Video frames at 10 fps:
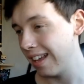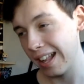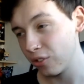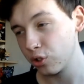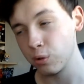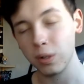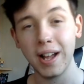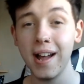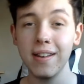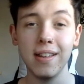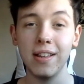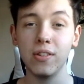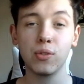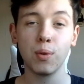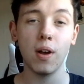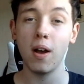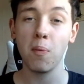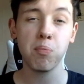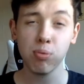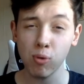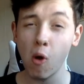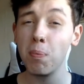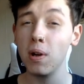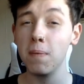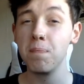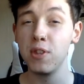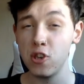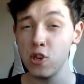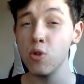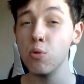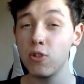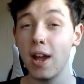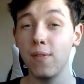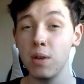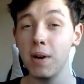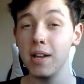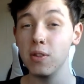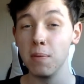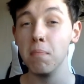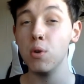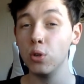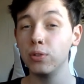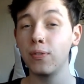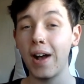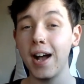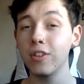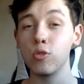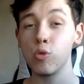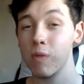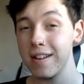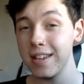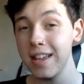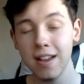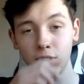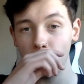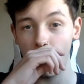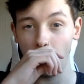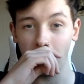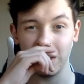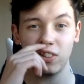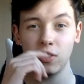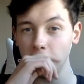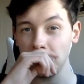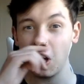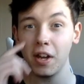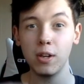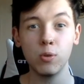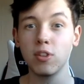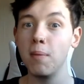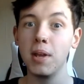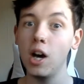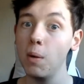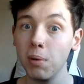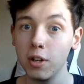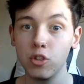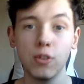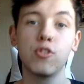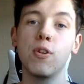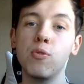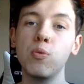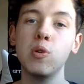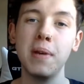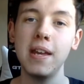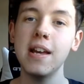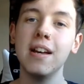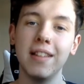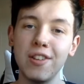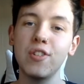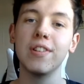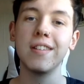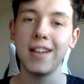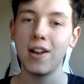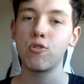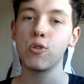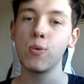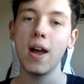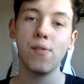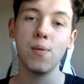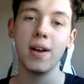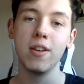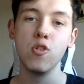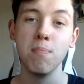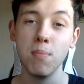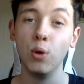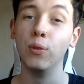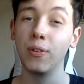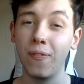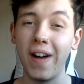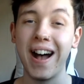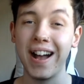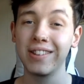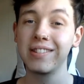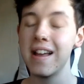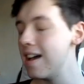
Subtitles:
Ciryl Gane is a proper huge heavyweight that moves fast already. So this isn't a guy who's coming up like John Jones will be. This is a natural heavyweight who moves fast.